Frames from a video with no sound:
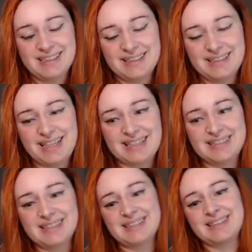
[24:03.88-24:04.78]

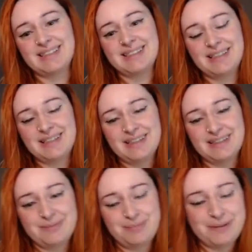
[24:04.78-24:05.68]
Nice.
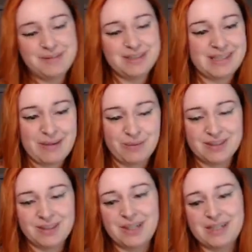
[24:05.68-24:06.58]
Previous game was
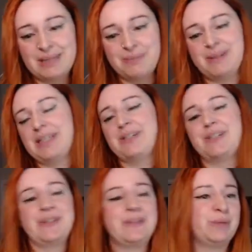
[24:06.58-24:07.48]
unlucky, but
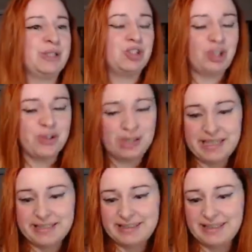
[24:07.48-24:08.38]
here we
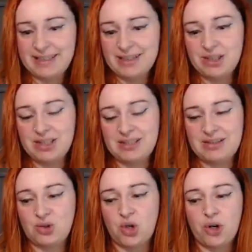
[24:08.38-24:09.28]
showcased it. You just
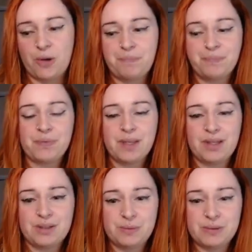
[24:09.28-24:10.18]
draw,
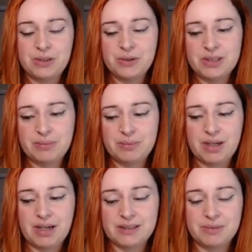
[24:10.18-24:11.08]
reduce
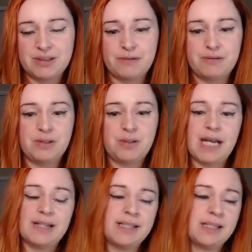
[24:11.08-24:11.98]
some stuff in your
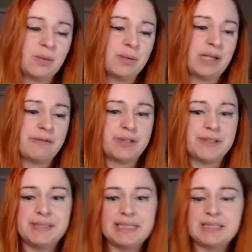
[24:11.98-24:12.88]
hand, heal whenever you
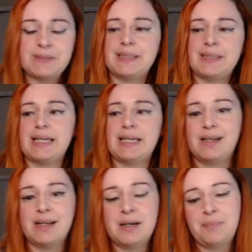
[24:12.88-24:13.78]
need to, and then
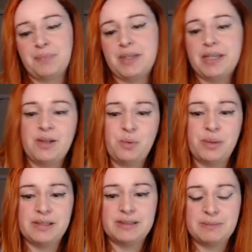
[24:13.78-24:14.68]
kill
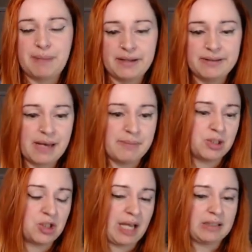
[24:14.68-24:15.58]
with spell
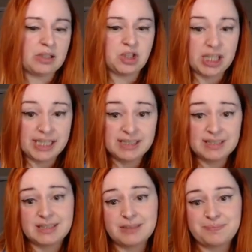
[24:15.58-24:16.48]
damage and Jace.